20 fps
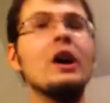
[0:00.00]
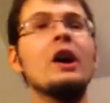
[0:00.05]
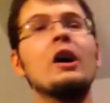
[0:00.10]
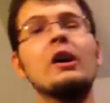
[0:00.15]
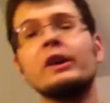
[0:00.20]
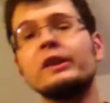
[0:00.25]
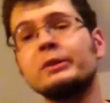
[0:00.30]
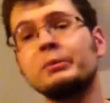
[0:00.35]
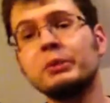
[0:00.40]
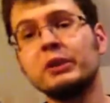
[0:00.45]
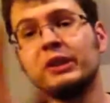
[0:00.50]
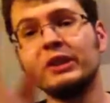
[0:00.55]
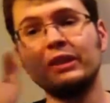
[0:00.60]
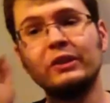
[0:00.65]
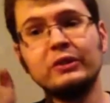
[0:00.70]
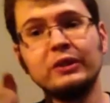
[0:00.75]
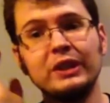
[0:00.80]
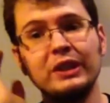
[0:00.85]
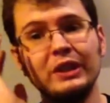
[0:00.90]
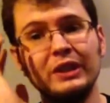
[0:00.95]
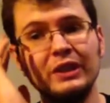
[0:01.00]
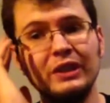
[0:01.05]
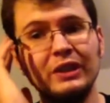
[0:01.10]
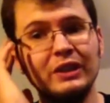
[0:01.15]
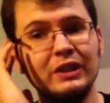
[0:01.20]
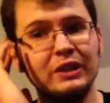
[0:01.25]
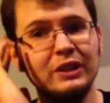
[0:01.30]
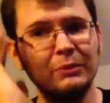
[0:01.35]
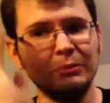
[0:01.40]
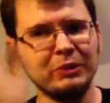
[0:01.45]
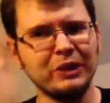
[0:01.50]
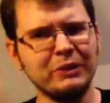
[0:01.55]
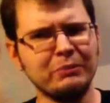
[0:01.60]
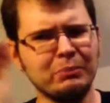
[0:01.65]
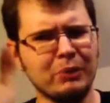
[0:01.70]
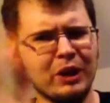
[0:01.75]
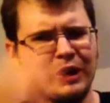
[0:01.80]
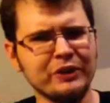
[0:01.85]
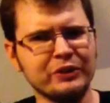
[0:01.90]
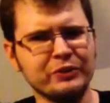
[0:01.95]
Okay, so we'll get to the complete and
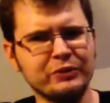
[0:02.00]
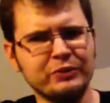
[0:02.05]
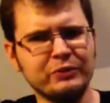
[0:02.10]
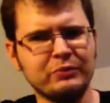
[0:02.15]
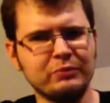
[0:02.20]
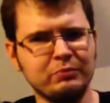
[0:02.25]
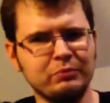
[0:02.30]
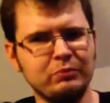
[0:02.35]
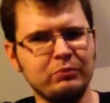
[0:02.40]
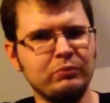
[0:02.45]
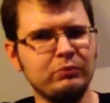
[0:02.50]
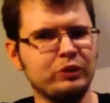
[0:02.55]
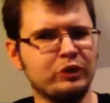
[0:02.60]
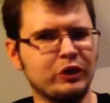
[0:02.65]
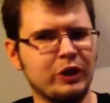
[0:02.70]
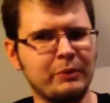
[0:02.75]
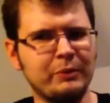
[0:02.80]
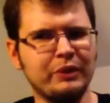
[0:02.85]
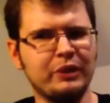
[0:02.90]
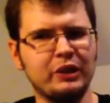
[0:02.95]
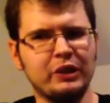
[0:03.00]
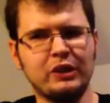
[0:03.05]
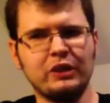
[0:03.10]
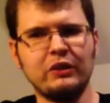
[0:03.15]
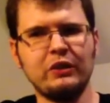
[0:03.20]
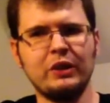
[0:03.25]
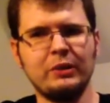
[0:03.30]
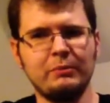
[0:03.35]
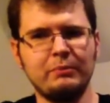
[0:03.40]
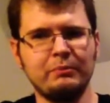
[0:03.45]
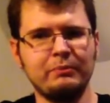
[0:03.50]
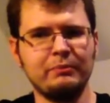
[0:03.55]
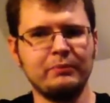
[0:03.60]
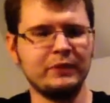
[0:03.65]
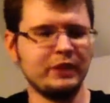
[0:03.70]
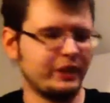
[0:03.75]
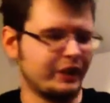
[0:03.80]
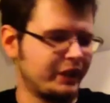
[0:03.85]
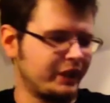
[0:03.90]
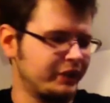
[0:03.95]
boxed creme de
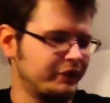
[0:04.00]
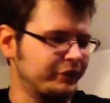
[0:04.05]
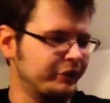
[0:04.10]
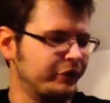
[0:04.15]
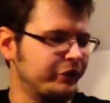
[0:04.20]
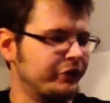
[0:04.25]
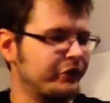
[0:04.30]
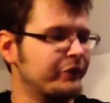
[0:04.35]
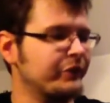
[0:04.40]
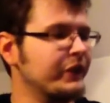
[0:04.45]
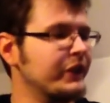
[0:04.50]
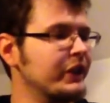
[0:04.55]
la Edgar's.